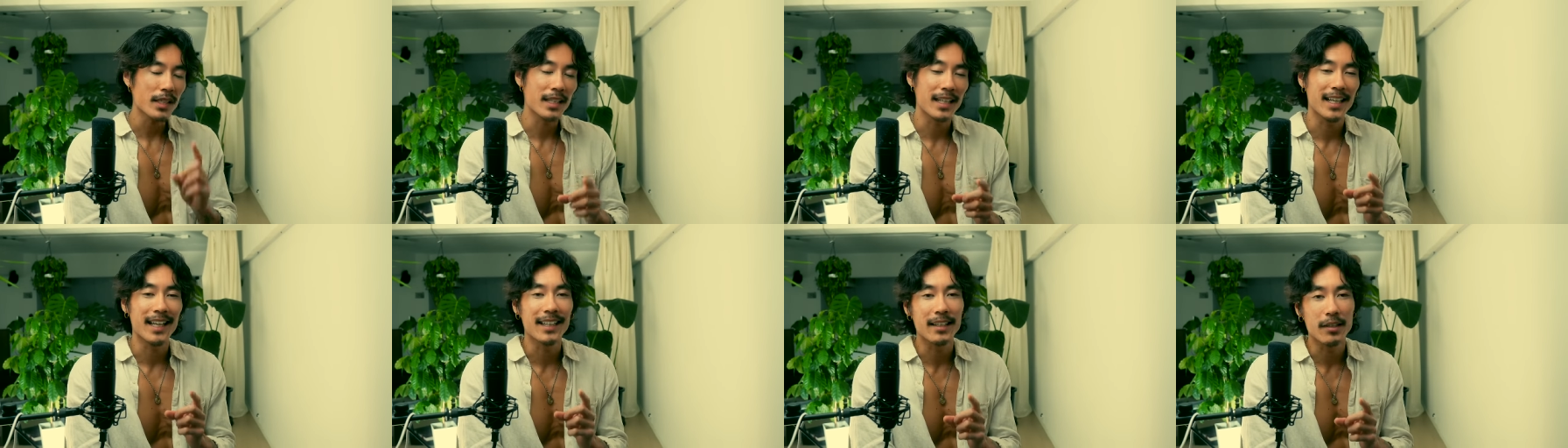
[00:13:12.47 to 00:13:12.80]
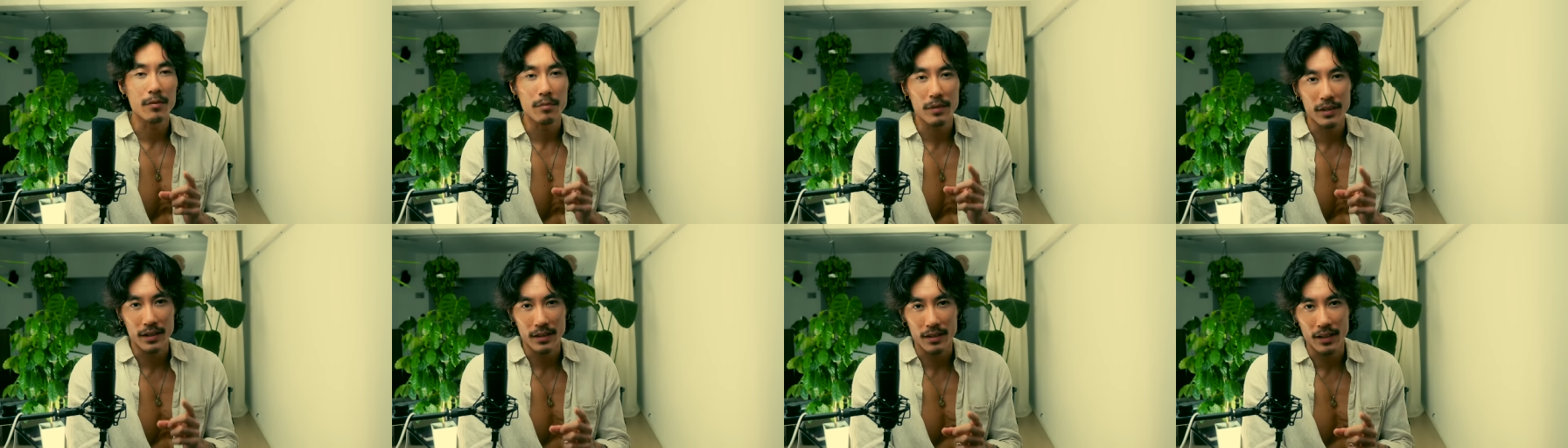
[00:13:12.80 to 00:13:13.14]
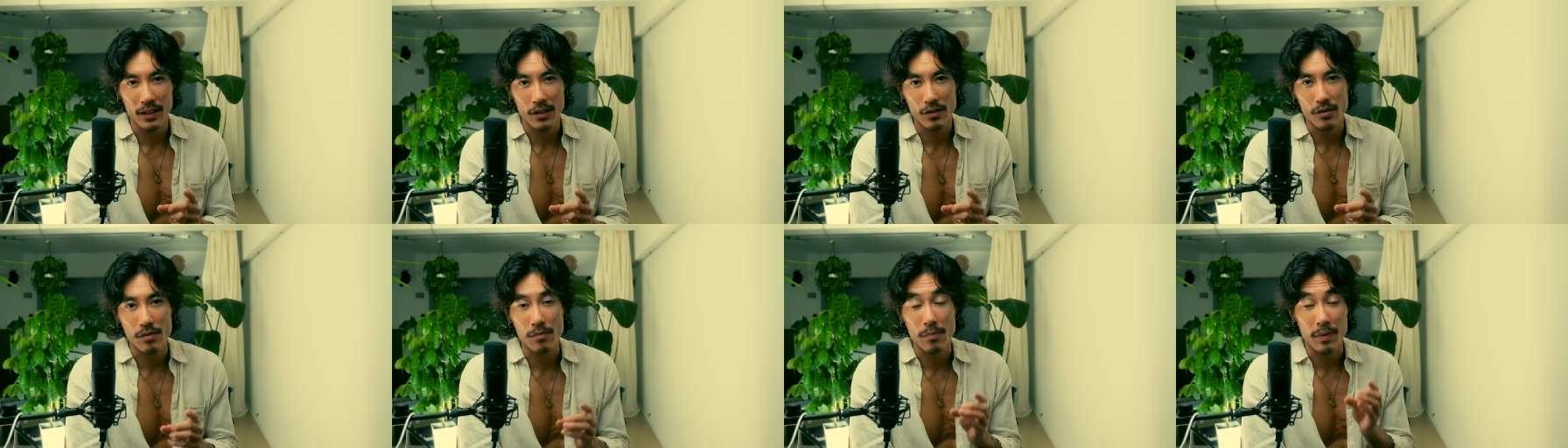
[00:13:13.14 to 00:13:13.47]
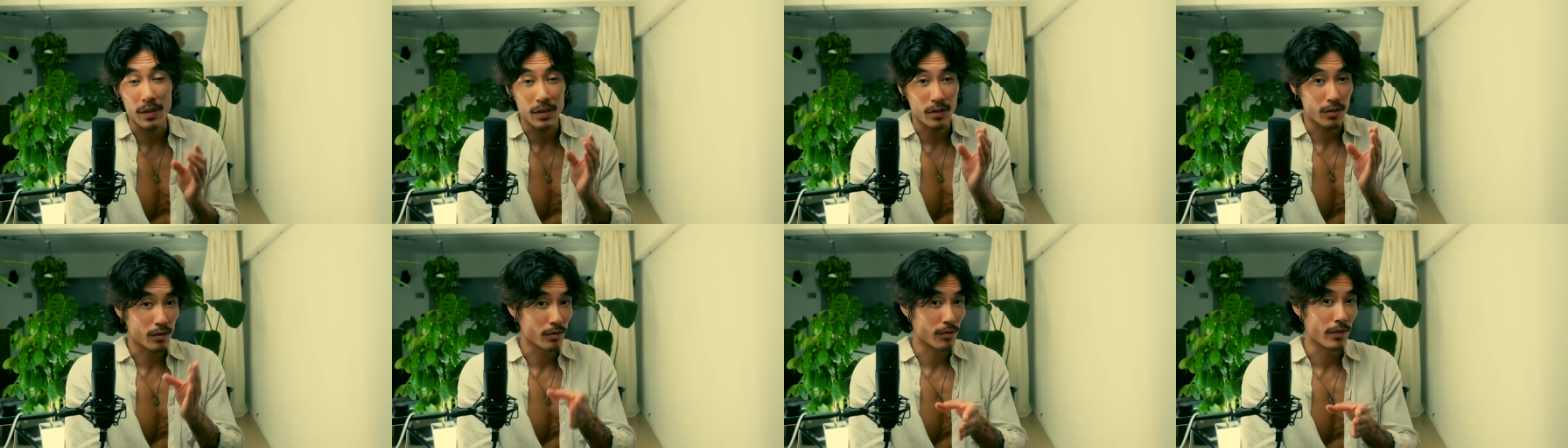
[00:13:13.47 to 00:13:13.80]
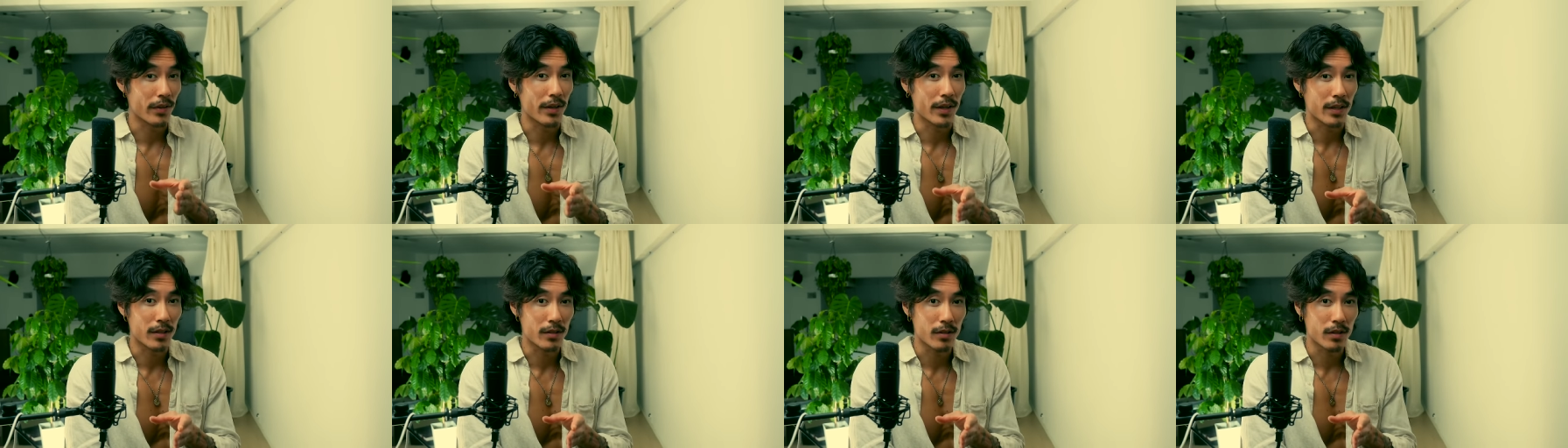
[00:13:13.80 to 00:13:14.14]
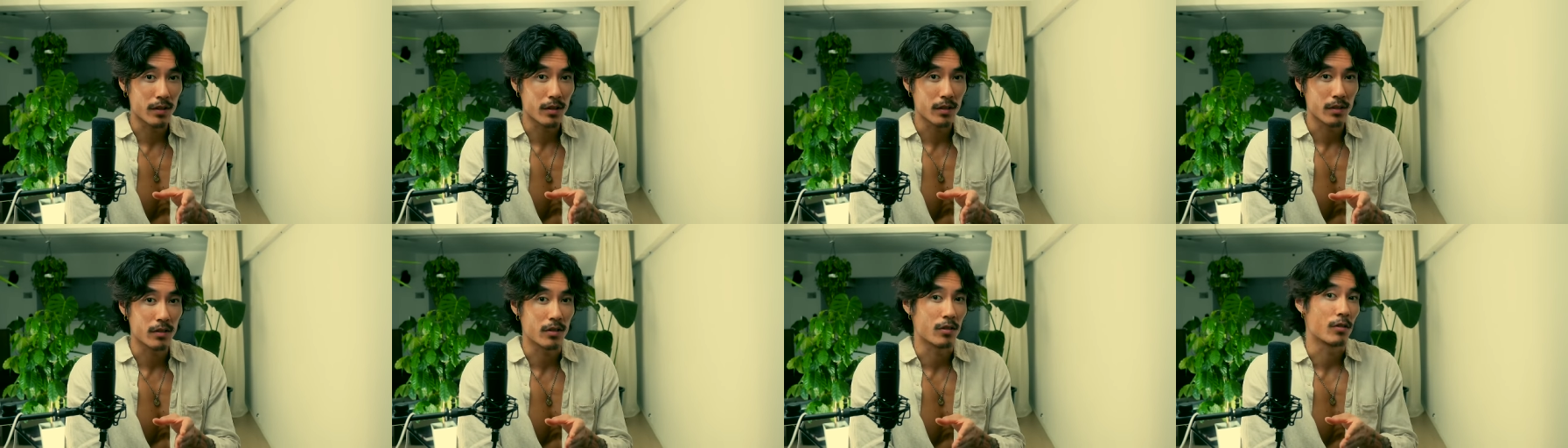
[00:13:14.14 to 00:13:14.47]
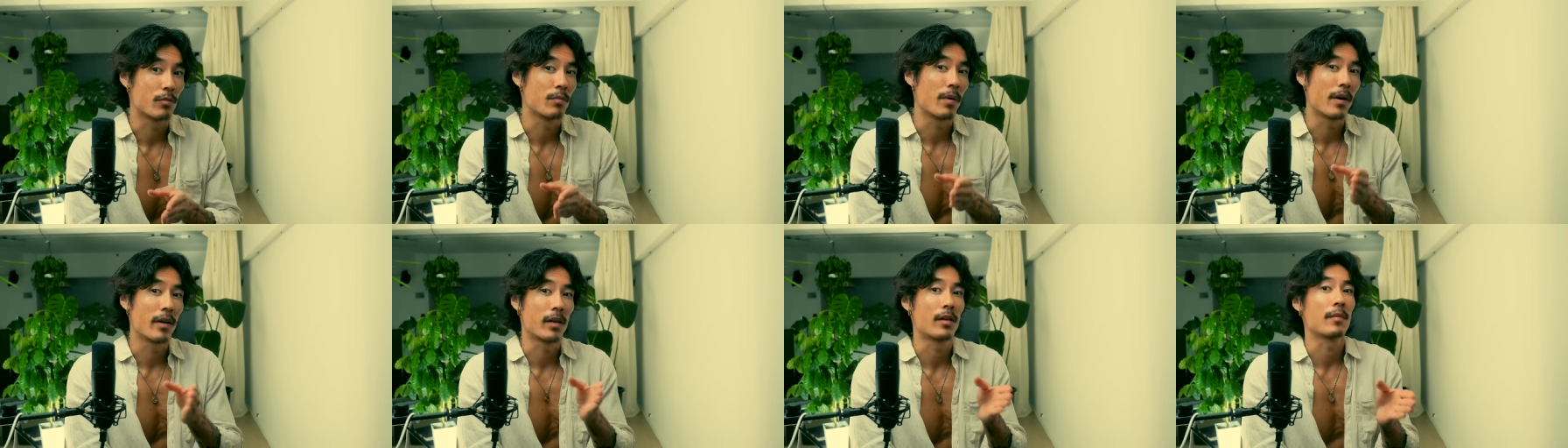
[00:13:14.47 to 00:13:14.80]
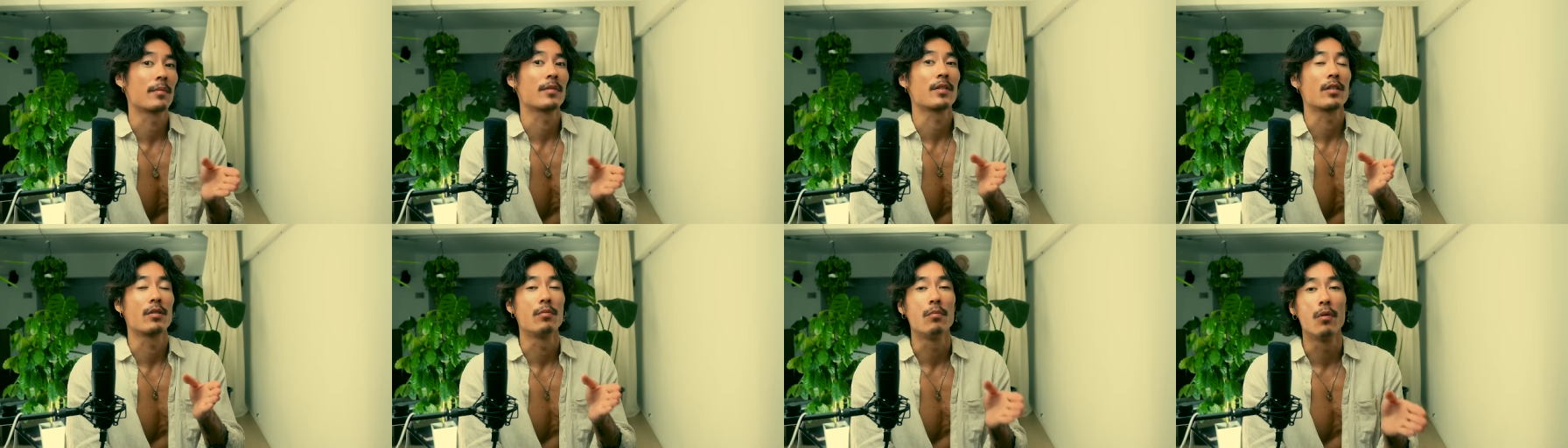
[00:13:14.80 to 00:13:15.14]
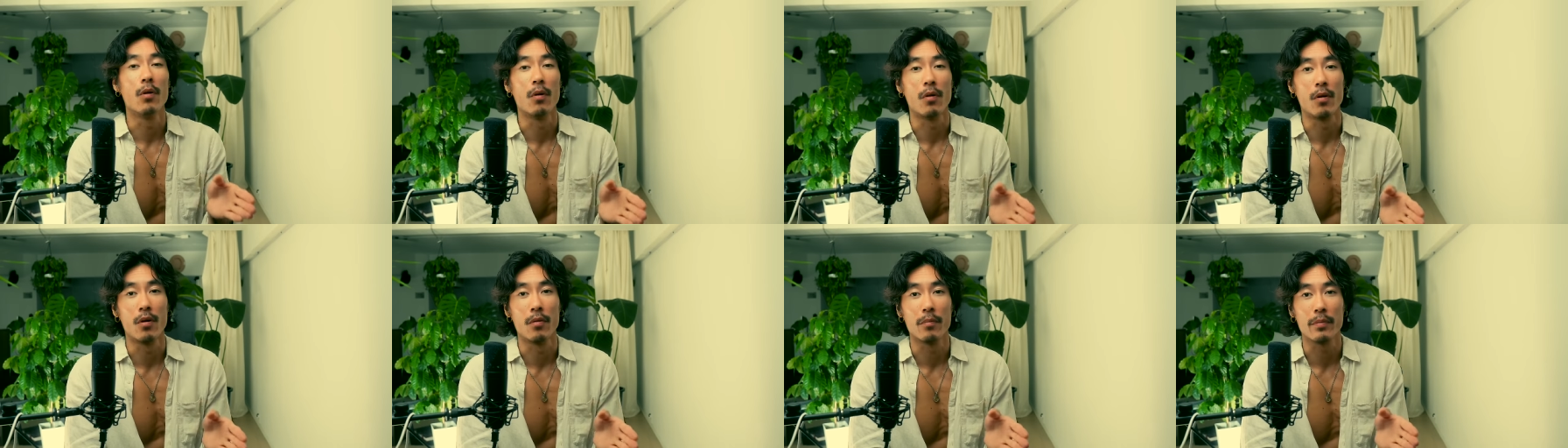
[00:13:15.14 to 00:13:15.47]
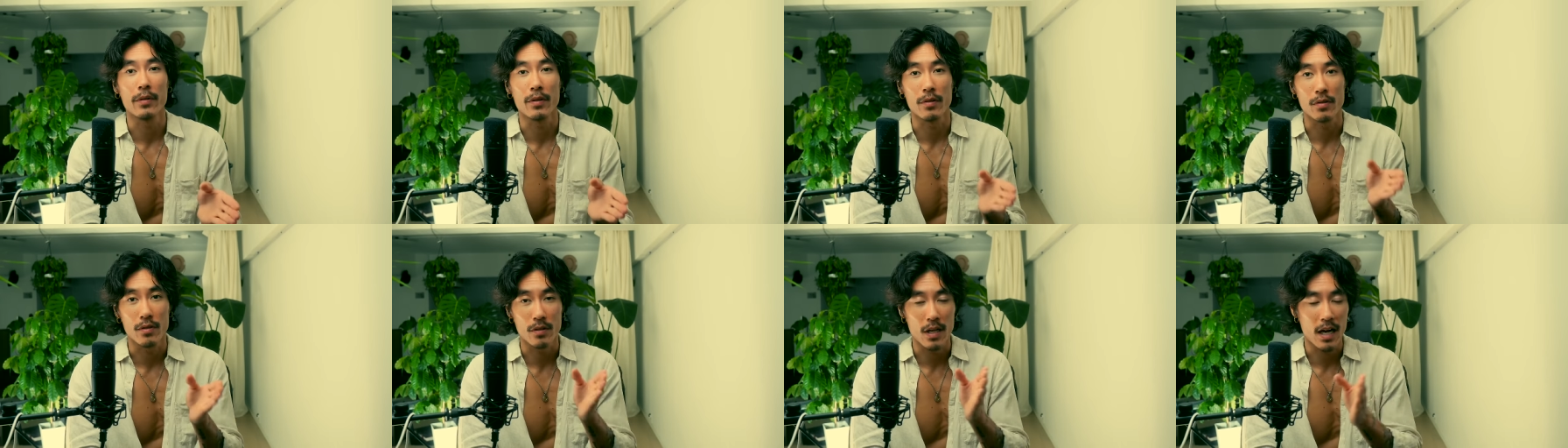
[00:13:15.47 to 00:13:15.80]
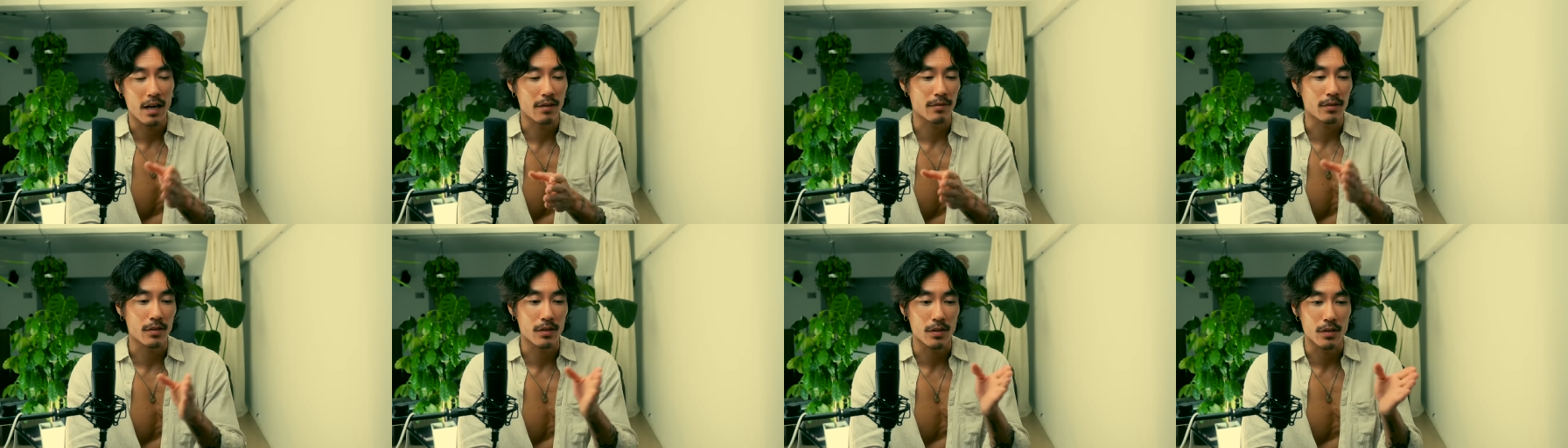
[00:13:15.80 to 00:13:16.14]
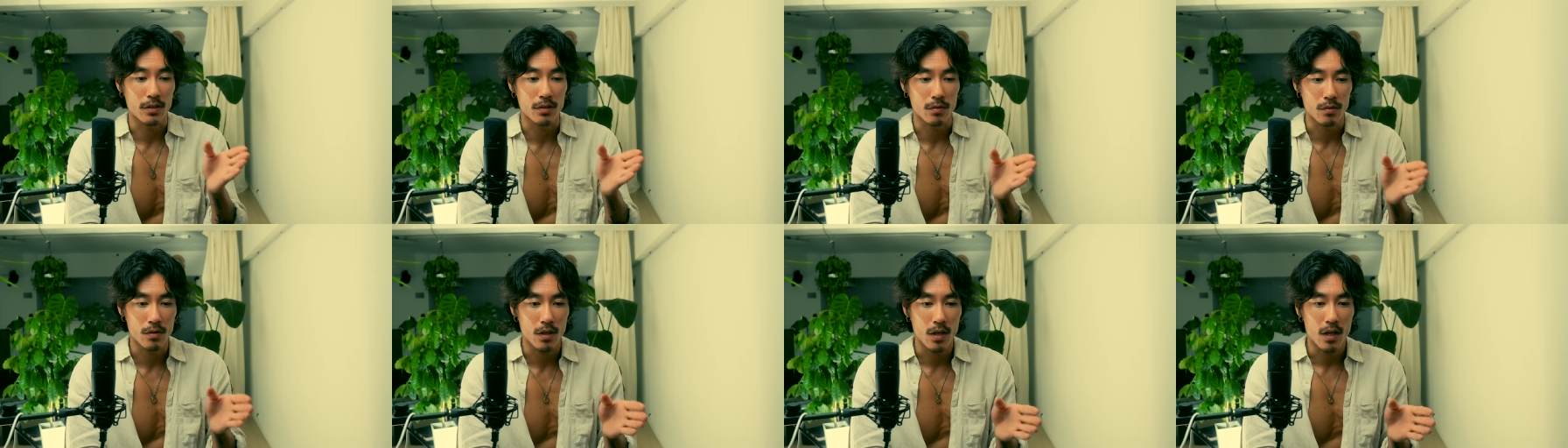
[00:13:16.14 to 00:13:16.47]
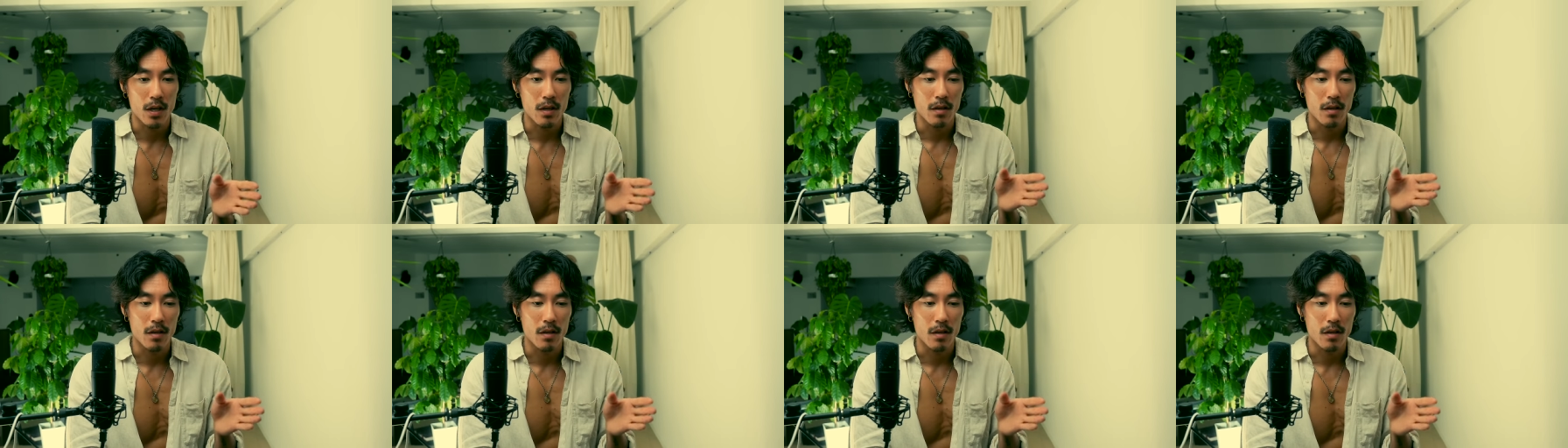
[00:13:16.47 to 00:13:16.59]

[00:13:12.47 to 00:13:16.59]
guided meditation based on this, so perhaps tomorrow, because after this